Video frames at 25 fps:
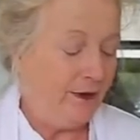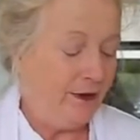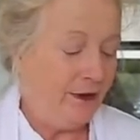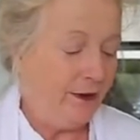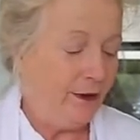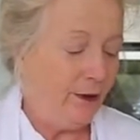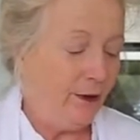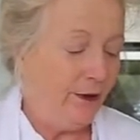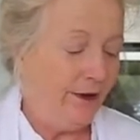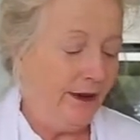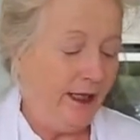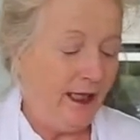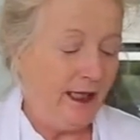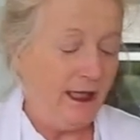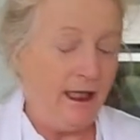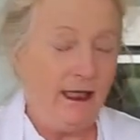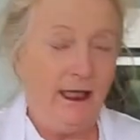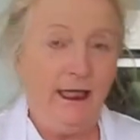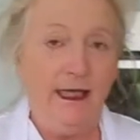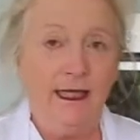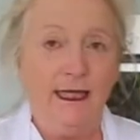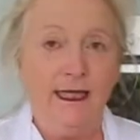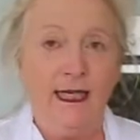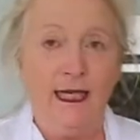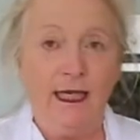don't think it
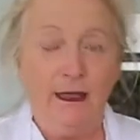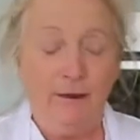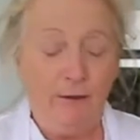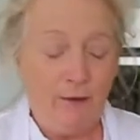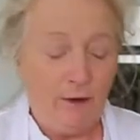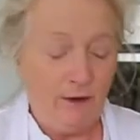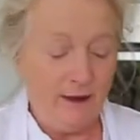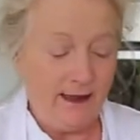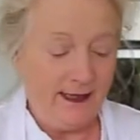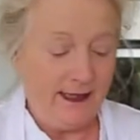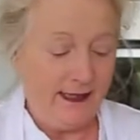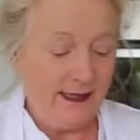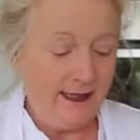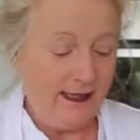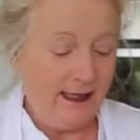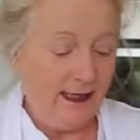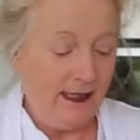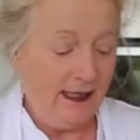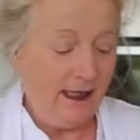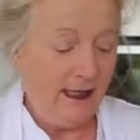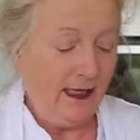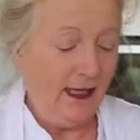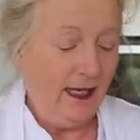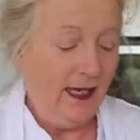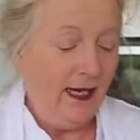needs any more
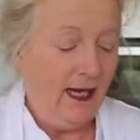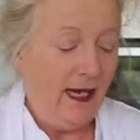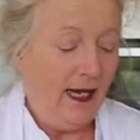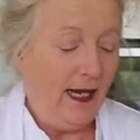seasoning.